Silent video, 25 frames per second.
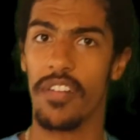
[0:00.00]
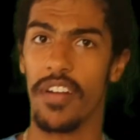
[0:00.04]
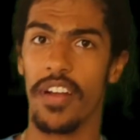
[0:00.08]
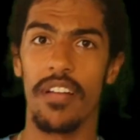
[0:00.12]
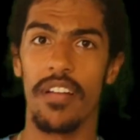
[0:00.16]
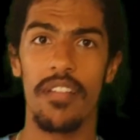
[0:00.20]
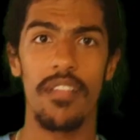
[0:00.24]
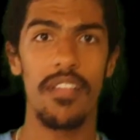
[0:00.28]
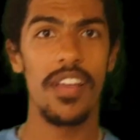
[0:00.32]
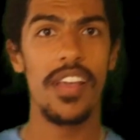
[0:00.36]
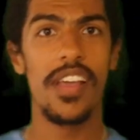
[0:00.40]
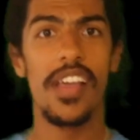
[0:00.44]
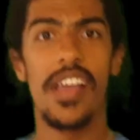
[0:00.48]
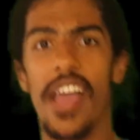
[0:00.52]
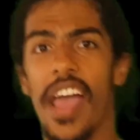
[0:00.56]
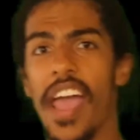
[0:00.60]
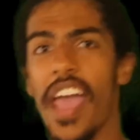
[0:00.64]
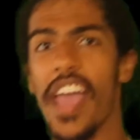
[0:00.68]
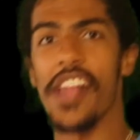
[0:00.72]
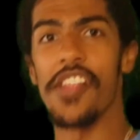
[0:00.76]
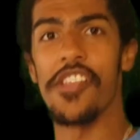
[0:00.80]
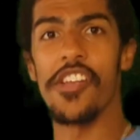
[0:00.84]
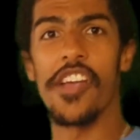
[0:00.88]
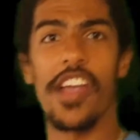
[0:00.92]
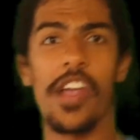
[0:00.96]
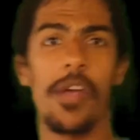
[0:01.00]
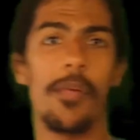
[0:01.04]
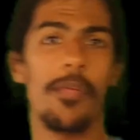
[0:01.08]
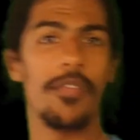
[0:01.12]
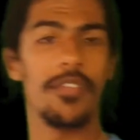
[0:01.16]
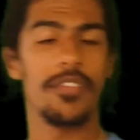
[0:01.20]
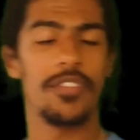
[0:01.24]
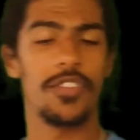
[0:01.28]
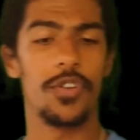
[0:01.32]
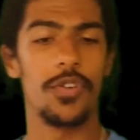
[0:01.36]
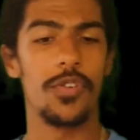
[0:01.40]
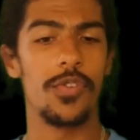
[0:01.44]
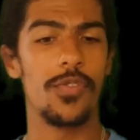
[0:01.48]
around and you're able
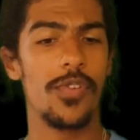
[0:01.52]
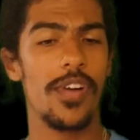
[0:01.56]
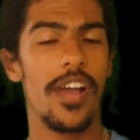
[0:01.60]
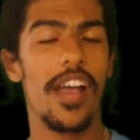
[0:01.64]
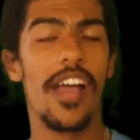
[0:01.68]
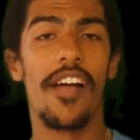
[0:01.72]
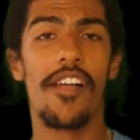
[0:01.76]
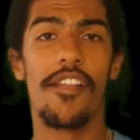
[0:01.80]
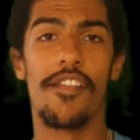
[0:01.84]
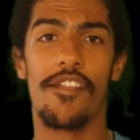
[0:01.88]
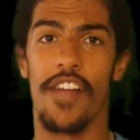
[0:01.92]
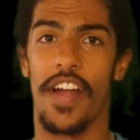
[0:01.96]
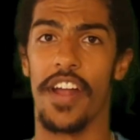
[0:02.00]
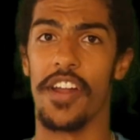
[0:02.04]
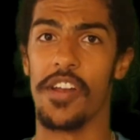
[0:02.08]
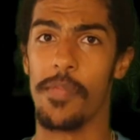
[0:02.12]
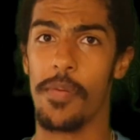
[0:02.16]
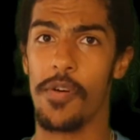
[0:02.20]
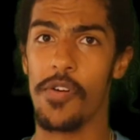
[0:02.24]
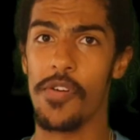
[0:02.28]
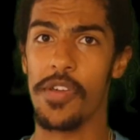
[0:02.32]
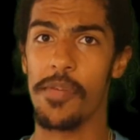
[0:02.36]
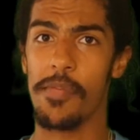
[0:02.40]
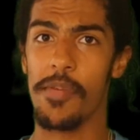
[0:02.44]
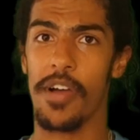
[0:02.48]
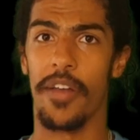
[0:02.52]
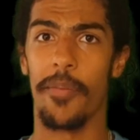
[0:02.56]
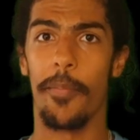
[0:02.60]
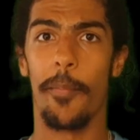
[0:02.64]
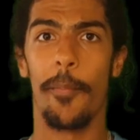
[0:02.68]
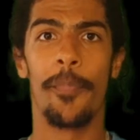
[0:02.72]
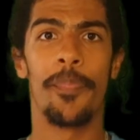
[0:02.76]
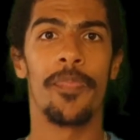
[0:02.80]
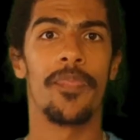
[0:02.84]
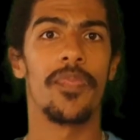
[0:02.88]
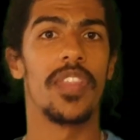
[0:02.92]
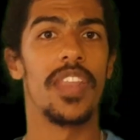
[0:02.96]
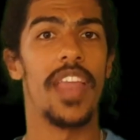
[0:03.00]
to find a Pokemon.
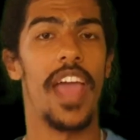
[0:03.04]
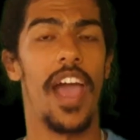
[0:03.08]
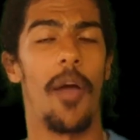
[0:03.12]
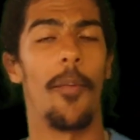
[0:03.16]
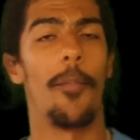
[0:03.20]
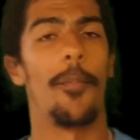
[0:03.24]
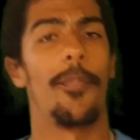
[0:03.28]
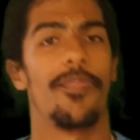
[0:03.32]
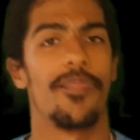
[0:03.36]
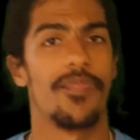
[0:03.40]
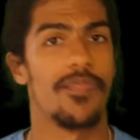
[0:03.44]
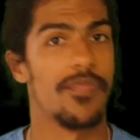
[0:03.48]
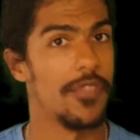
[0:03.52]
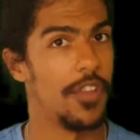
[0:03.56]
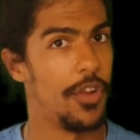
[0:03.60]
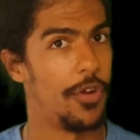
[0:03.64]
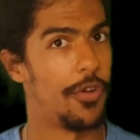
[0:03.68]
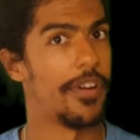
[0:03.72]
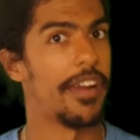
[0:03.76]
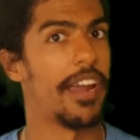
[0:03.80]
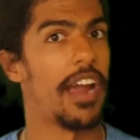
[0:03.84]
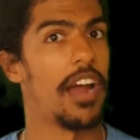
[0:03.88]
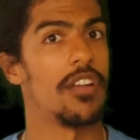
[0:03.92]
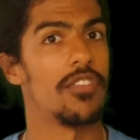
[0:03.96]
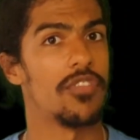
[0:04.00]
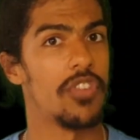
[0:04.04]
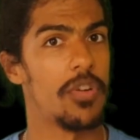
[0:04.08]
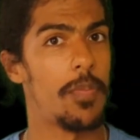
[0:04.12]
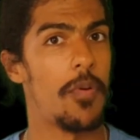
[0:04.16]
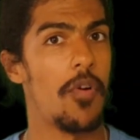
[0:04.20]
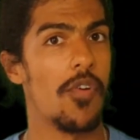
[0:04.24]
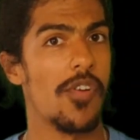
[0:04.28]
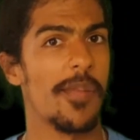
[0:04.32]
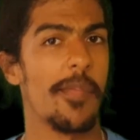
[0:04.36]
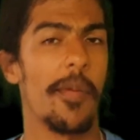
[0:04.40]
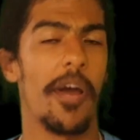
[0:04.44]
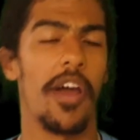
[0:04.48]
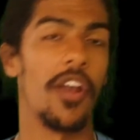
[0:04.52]
Now, you encounter a
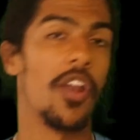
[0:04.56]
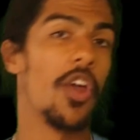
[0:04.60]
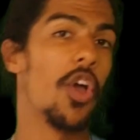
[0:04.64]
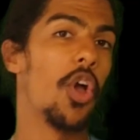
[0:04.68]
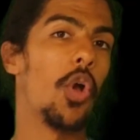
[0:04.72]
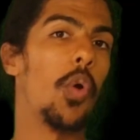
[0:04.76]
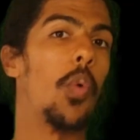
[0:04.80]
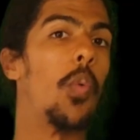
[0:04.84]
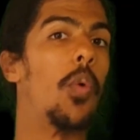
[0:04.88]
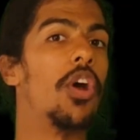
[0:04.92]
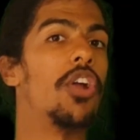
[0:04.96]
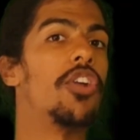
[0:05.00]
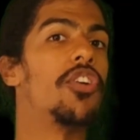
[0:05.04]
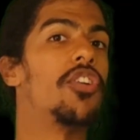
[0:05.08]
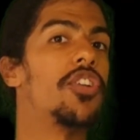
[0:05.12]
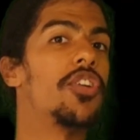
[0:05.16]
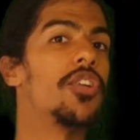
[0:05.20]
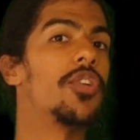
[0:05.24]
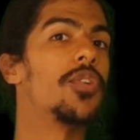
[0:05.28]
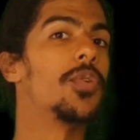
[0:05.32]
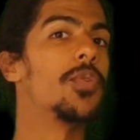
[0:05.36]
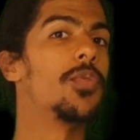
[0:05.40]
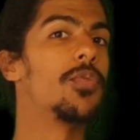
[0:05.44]
Pokemon. What do?